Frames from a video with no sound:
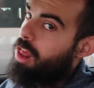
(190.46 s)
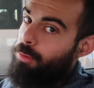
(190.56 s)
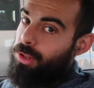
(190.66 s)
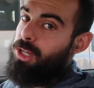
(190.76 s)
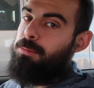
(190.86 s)

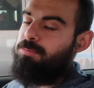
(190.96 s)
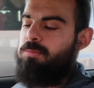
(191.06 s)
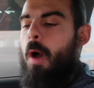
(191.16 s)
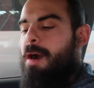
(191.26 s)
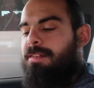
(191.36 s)
Really good.
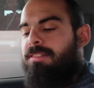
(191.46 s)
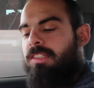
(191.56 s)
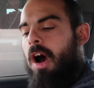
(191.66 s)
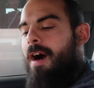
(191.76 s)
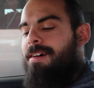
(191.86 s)

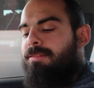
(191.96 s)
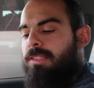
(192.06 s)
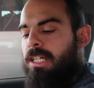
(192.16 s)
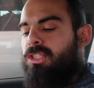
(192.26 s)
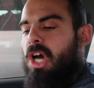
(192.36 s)
Good.
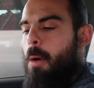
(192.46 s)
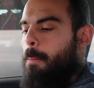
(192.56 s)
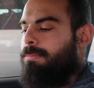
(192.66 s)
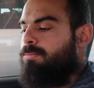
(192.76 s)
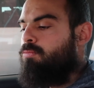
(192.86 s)
That's um,
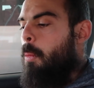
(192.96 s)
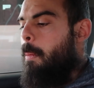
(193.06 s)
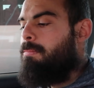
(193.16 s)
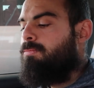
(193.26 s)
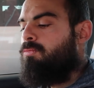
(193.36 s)

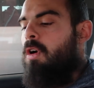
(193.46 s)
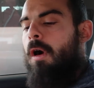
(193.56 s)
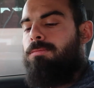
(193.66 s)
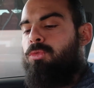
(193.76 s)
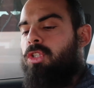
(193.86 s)

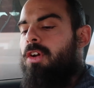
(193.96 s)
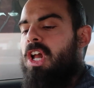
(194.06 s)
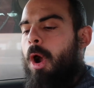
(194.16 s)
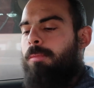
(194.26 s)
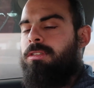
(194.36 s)
cherry
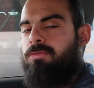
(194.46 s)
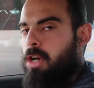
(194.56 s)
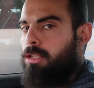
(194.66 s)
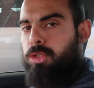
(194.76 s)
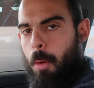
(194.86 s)
almond
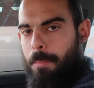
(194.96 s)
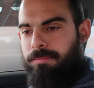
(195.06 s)
fudge.